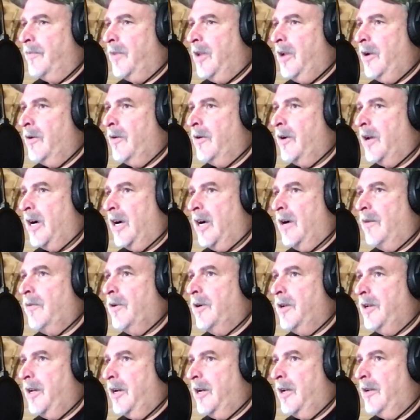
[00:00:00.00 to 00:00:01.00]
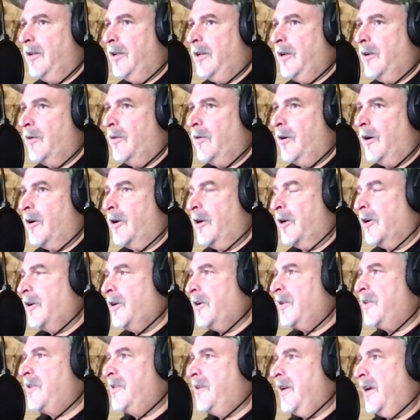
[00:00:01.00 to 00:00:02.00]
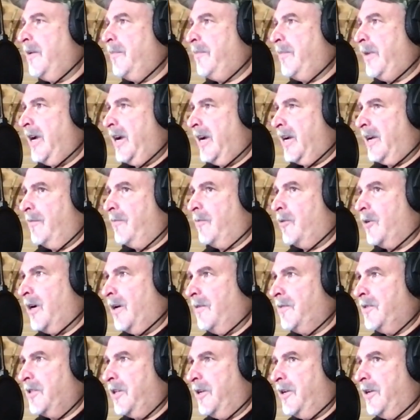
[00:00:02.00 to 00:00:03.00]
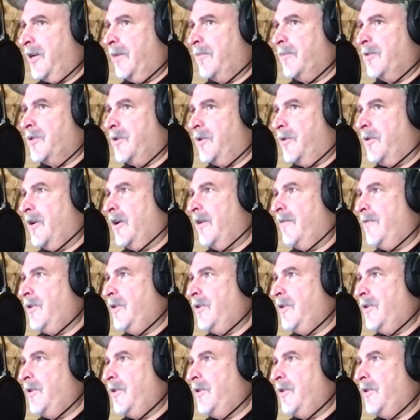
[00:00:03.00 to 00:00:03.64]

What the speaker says: here in Iowa. And I, you know, on a good set back in where I was hunting in Missouri,